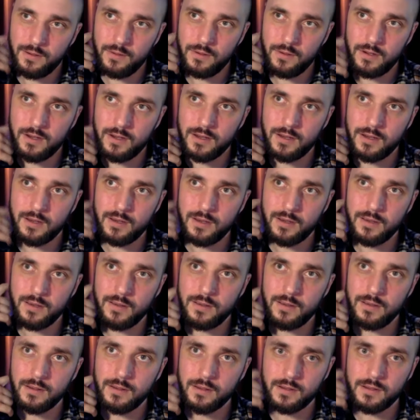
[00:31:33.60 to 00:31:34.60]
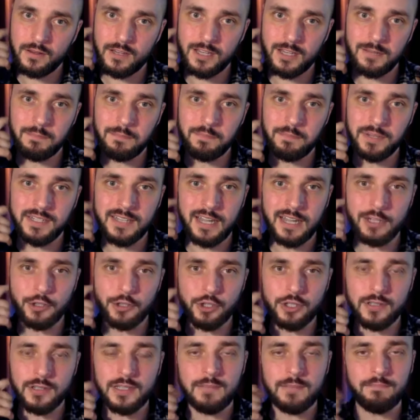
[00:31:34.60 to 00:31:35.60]
can
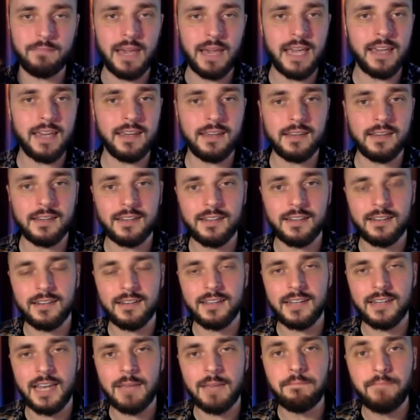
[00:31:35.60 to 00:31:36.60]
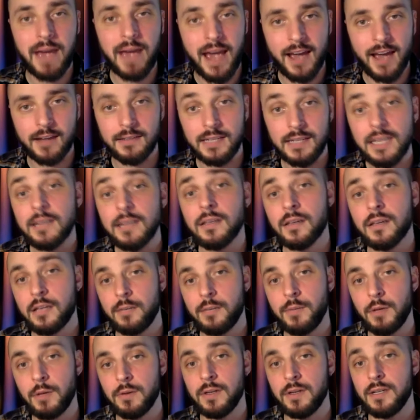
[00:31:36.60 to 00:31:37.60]
potentially make an impact in the
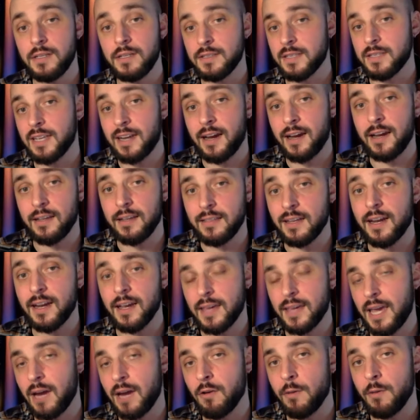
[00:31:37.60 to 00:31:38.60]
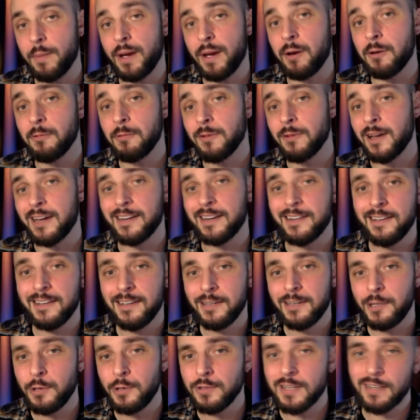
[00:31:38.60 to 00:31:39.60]
communities that I care about, right?
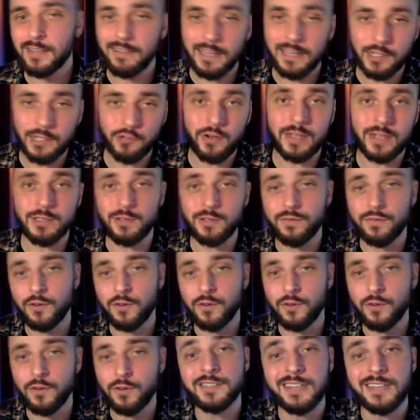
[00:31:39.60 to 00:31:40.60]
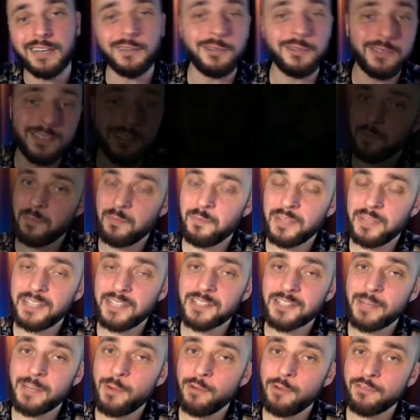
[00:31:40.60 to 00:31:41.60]
Using like transferable skills. Please
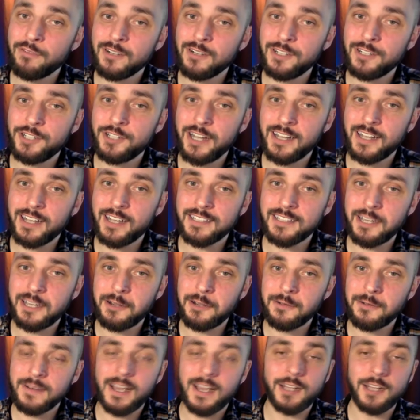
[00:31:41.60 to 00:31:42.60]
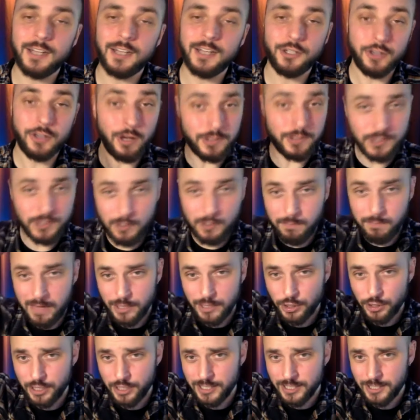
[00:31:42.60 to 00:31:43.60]
come over and check us out. I should also
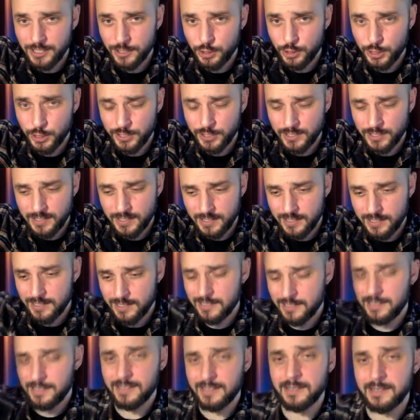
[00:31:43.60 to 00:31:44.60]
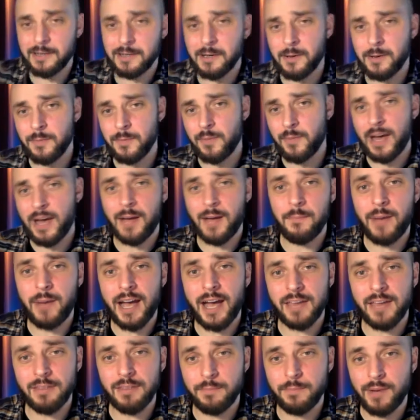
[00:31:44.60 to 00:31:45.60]
mention just by
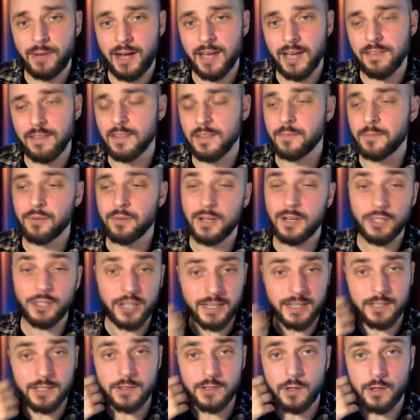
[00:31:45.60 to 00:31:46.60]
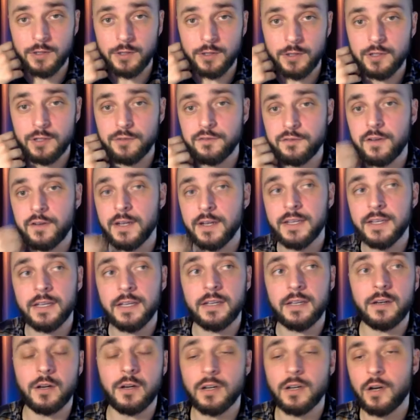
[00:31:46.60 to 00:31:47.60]
that the project is also funded or